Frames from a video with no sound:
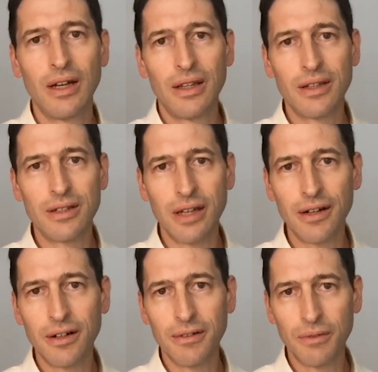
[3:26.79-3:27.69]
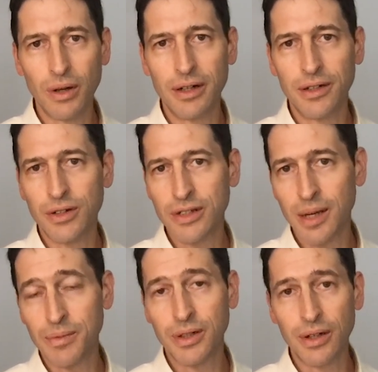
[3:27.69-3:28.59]
the center of where
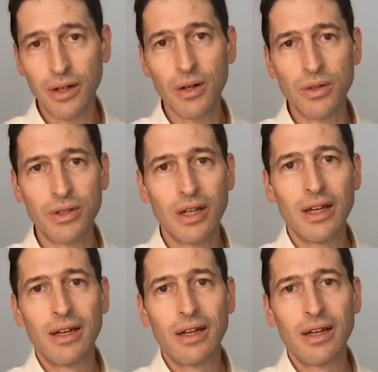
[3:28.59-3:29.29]
interoception goes.